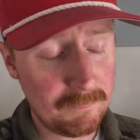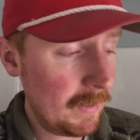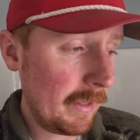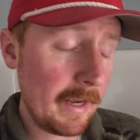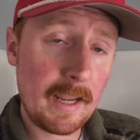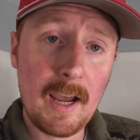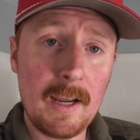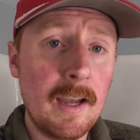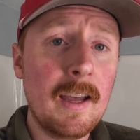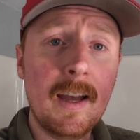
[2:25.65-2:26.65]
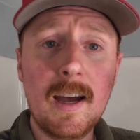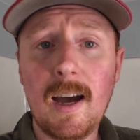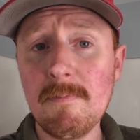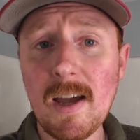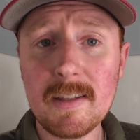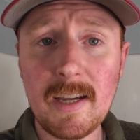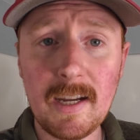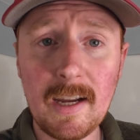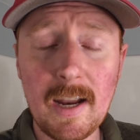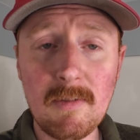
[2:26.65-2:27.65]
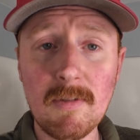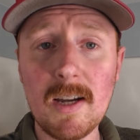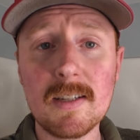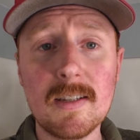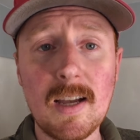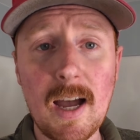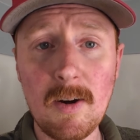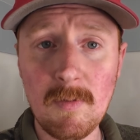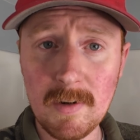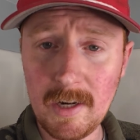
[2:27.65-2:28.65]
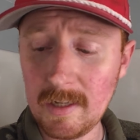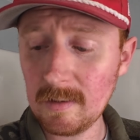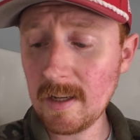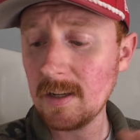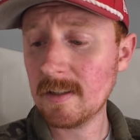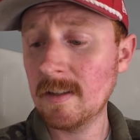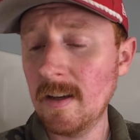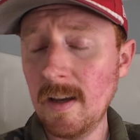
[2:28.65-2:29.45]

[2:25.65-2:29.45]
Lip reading: Be like, hey, I'm not taking any risks. I don't want any leaks.